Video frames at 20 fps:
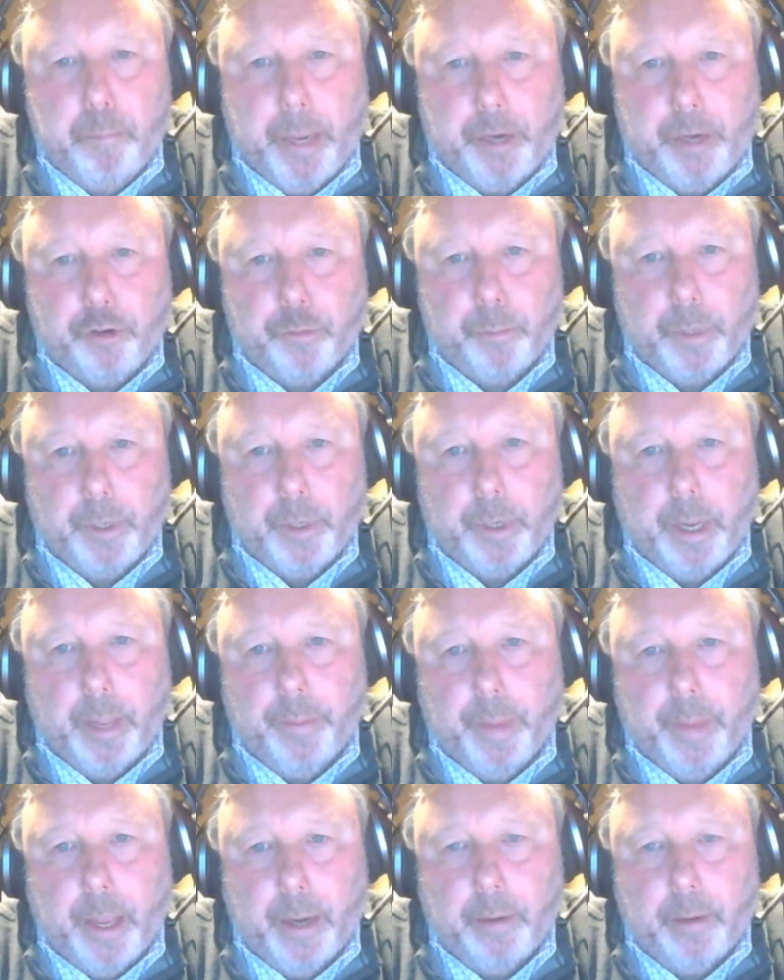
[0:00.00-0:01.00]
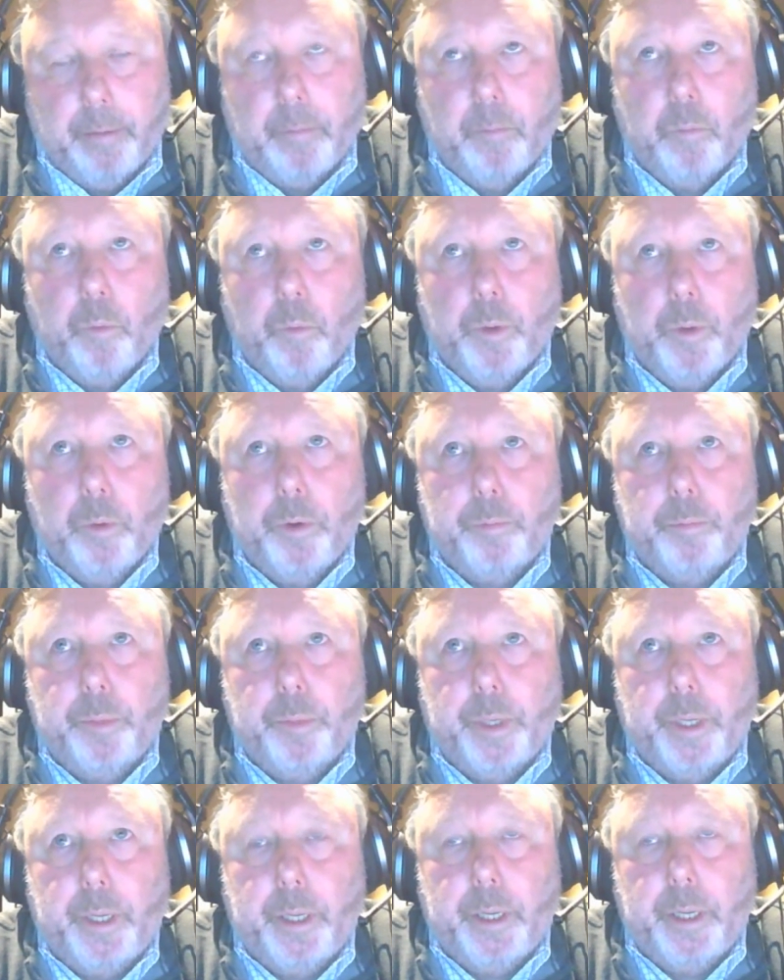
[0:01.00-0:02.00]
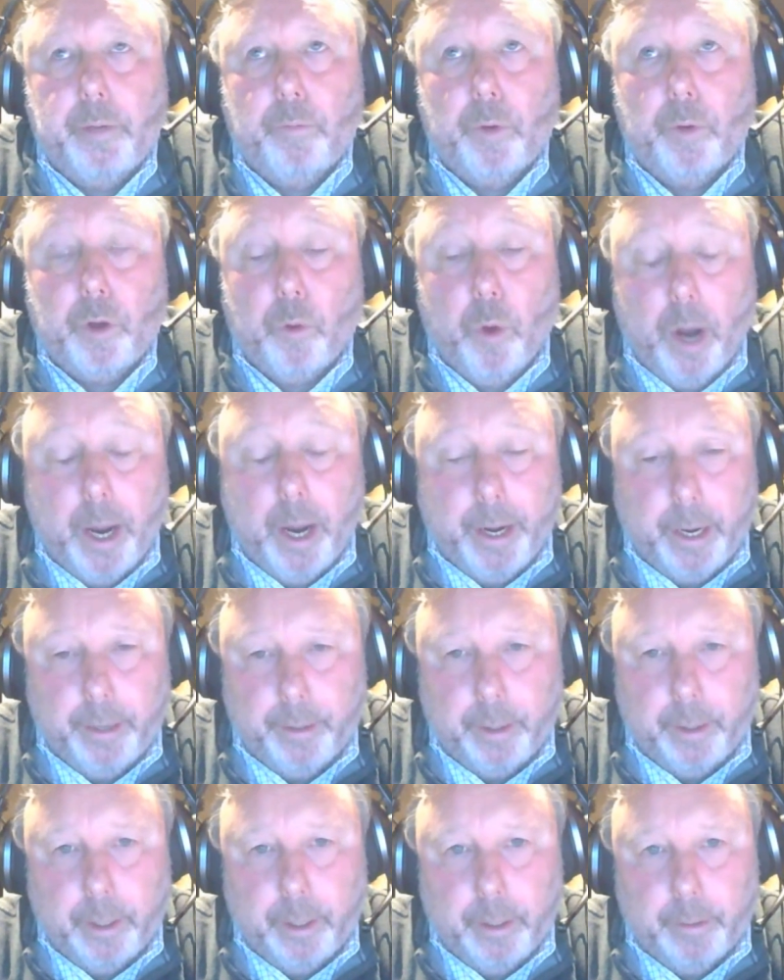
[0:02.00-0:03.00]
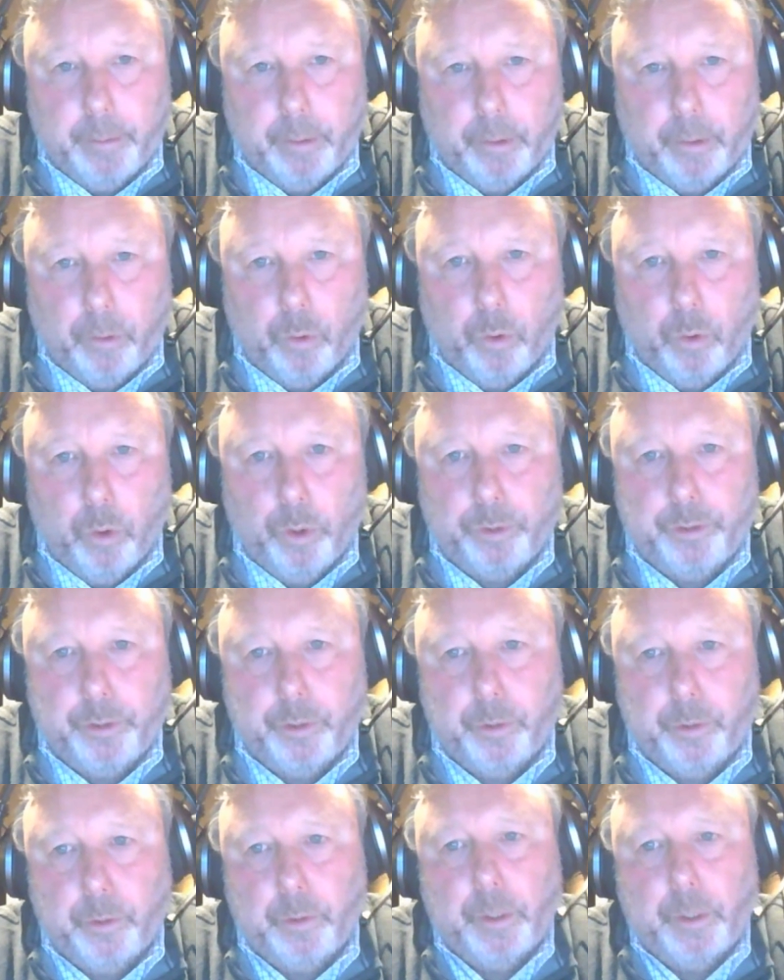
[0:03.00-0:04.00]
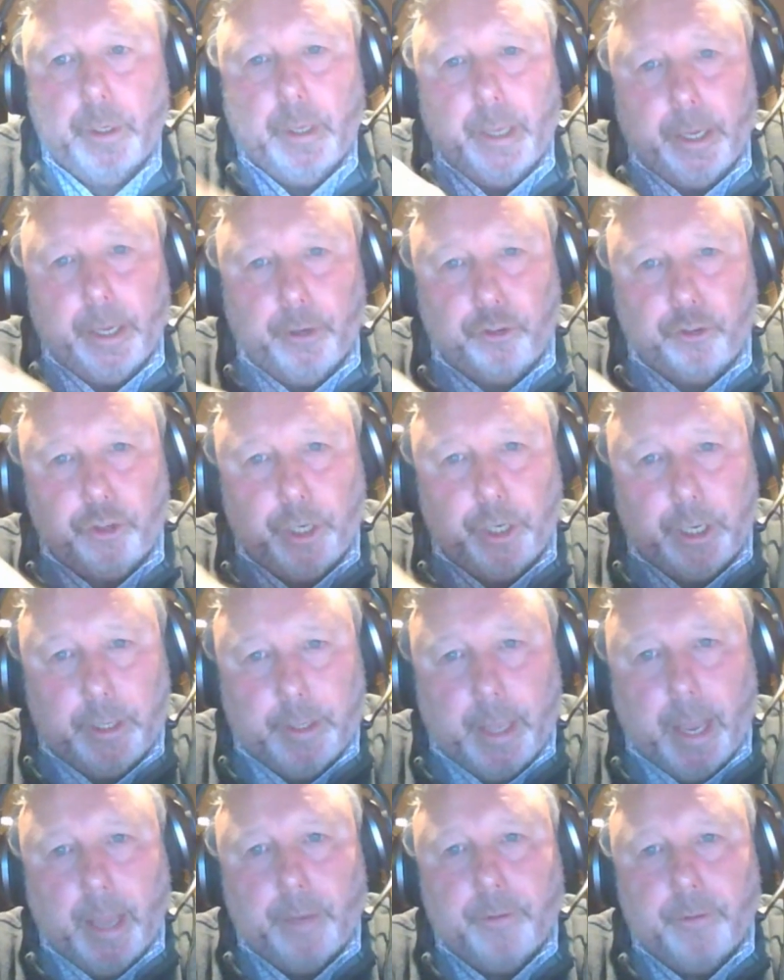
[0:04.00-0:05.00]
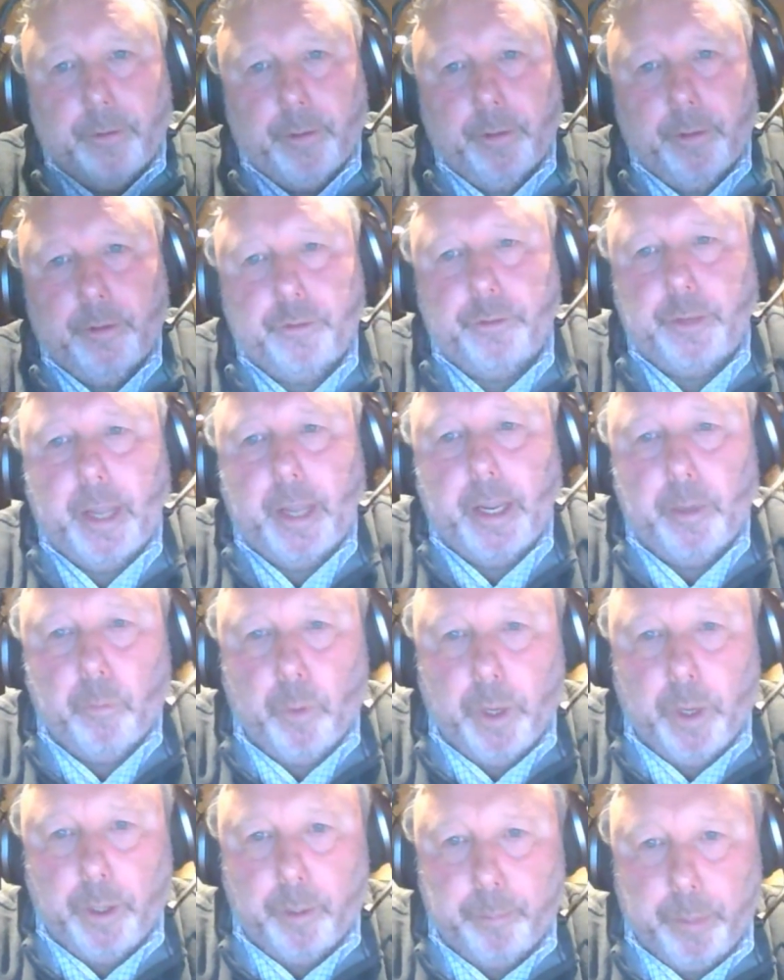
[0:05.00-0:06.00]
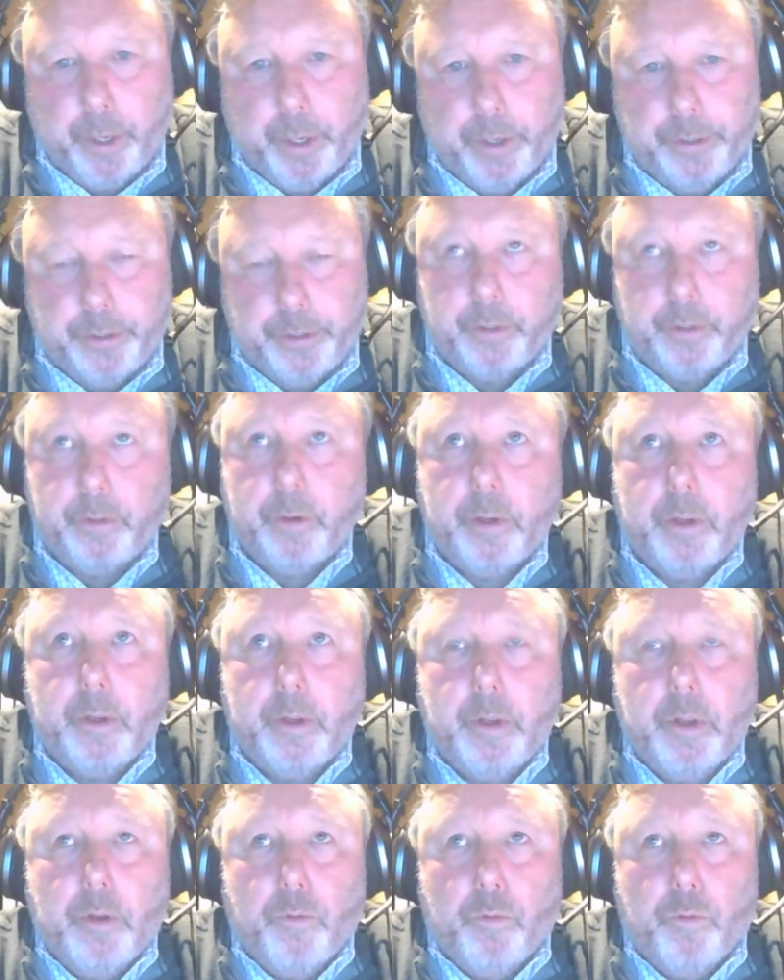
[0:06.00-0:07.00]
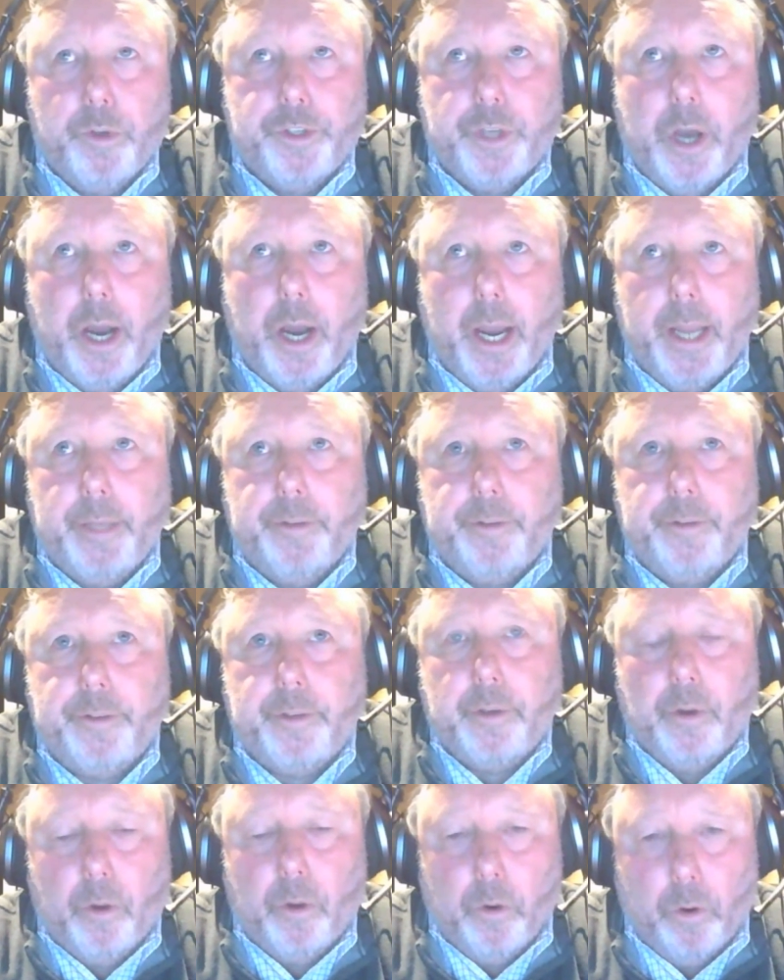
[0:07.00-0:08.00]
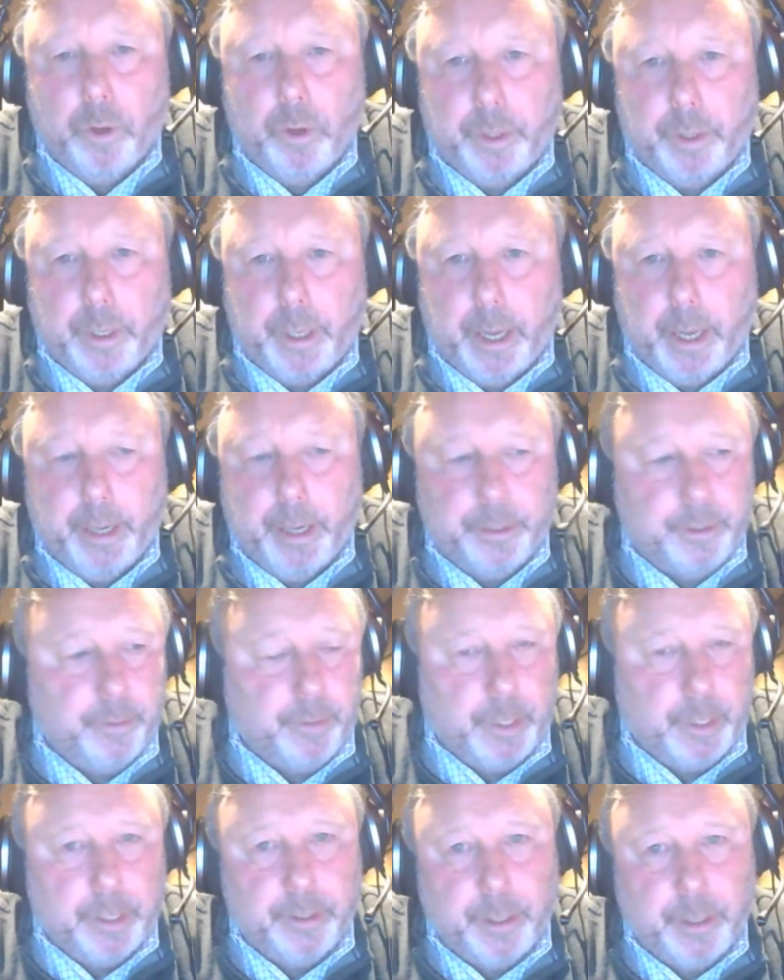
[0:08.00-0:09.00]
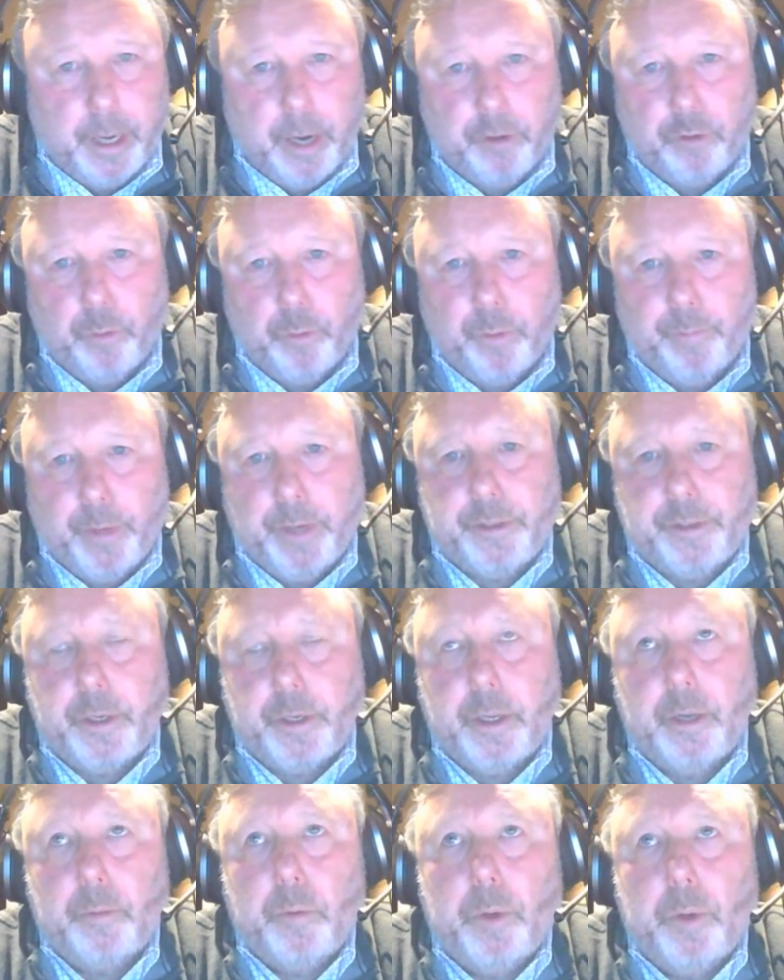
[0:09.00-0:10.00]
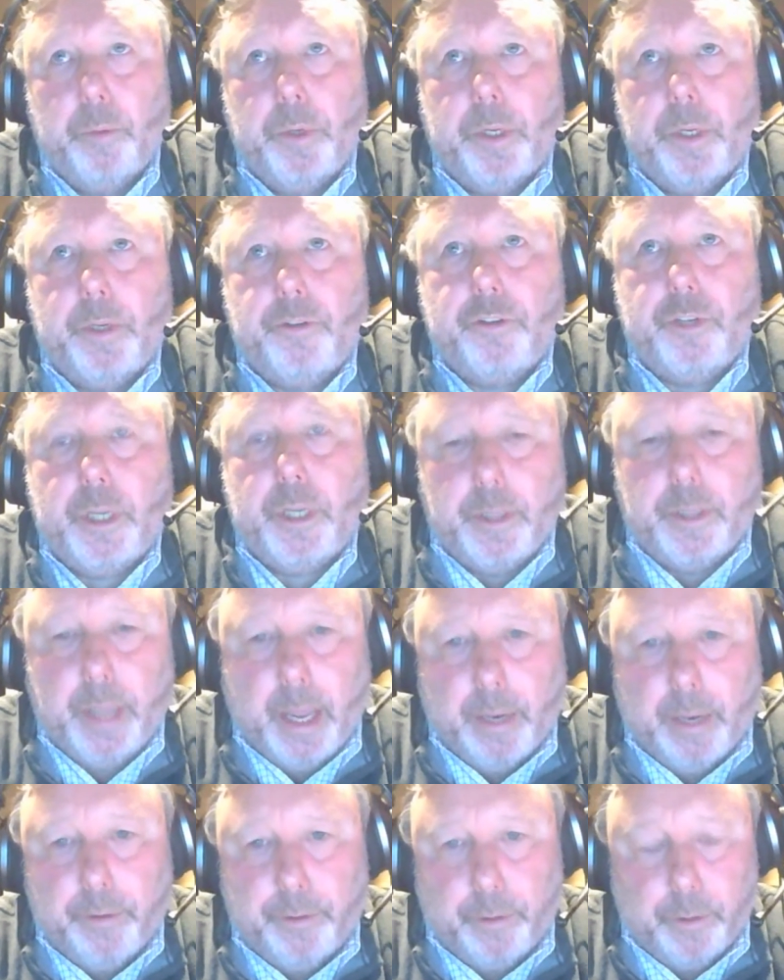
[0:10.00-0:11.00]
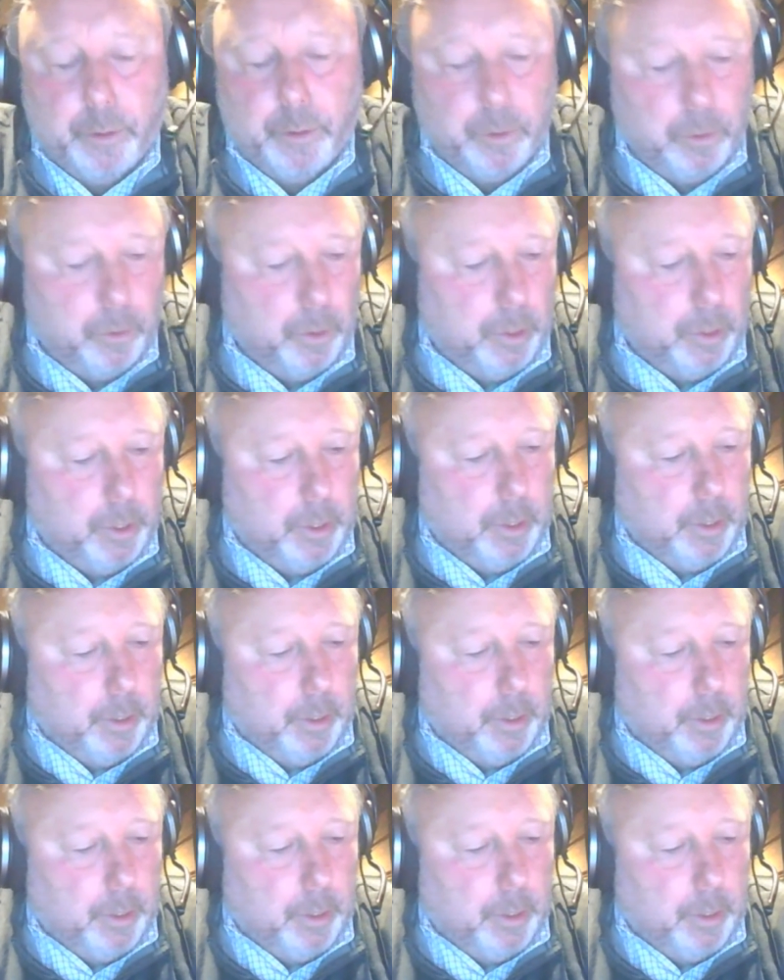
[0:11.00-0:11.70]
measurement, and then we would be required under law to escheat that to the state where the person resides, or in the case of an international investor, we would escheat that to